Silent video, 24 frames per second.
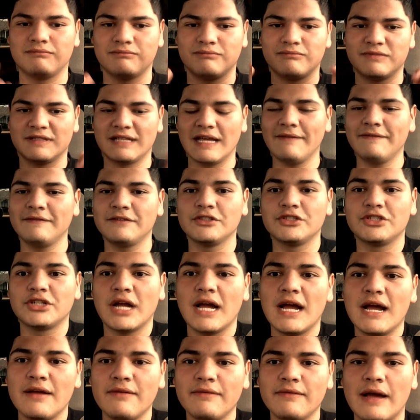safe to
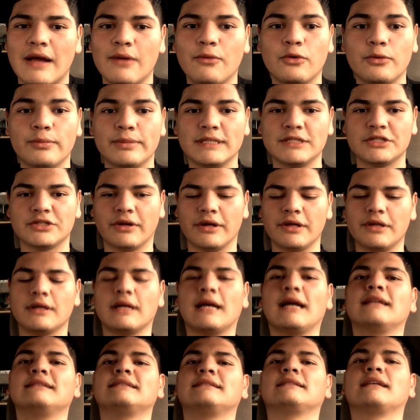drive, I will be showing you
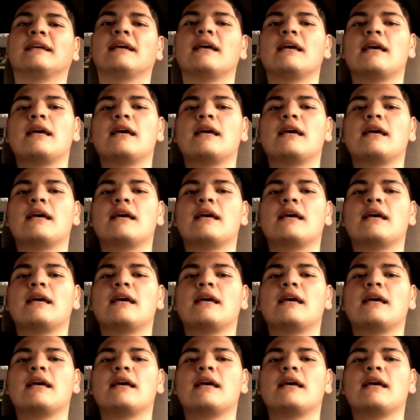guys,